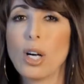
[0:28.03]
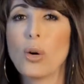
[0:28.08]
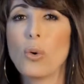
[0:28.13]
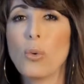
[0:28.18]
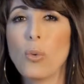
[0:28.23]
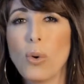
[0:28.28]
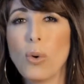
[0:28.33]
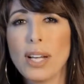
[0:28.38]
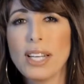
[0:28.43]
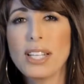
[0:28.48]

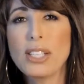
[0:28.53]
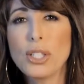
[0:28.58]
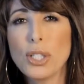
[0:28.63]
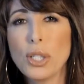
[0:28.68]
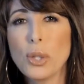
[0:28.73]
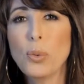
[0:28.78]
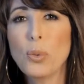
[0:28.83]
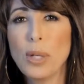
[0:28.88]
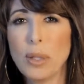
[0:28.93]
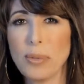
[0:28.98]
1 in
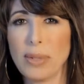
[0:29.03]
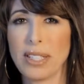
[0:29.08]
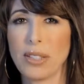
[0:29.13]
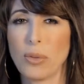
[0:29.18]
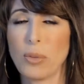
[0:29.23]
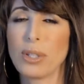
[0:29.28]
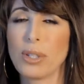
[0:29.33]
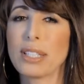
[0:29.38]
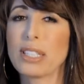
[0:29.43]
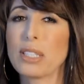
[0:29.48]
2
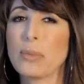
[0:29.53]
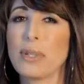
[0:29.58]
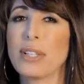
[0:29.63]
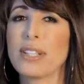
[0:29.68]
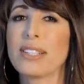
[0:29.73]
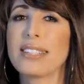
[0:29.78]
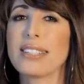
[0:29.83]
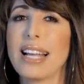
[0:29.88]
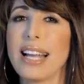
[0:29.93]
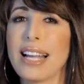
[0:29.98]
women will
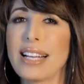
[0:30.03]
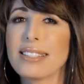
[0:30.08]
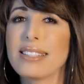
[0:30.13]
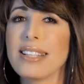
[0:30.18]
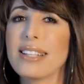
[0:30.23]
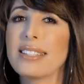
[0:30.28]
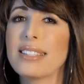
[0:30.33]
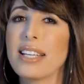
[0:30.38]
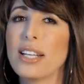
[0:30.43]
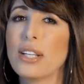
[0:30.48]
experience
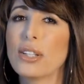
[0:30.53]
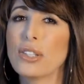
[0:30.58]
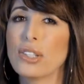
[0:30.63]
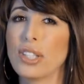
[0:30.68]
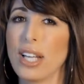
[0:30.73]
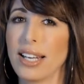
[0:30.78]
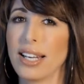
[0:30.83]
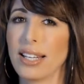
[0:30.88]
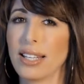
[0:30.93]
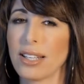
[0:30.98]
excess hair
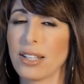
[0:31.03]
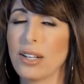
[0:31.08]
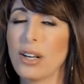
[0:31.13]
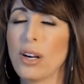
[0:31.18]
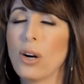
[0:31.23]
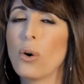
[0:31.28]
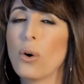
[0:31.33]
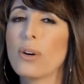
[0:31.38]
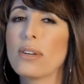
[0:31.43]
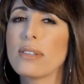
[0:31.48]
shedding
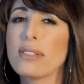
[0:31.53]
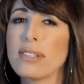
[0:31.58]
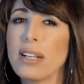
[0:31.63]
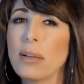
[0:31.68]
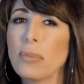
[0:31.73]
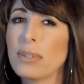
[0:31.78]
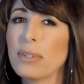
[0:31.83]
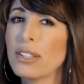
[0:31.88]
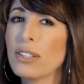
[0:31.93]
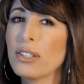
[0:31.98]
or
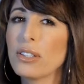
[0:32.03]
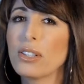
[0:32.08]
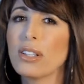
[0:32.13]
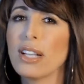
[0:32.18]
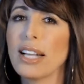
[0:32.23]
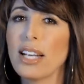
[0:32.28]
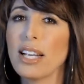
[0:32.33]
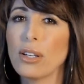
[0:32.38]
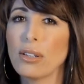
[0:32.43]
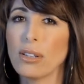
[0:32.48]
subclinical
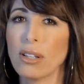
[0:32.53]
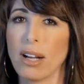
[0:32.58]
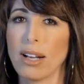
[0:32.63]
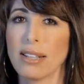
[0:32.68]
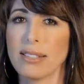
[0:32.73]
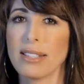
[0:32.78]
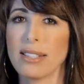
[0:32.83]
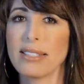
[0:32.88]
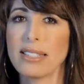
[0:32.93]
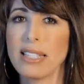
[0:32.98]
hair
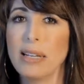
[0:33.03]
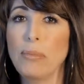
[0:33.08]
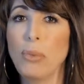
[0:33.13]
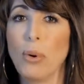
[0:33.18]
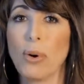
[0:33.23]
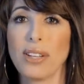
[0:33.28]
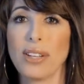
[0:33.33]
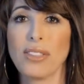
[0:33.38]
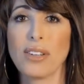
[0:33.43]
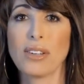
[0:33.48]
loss at some
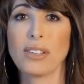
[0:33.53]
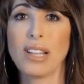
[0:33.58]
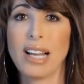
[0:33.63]
point in their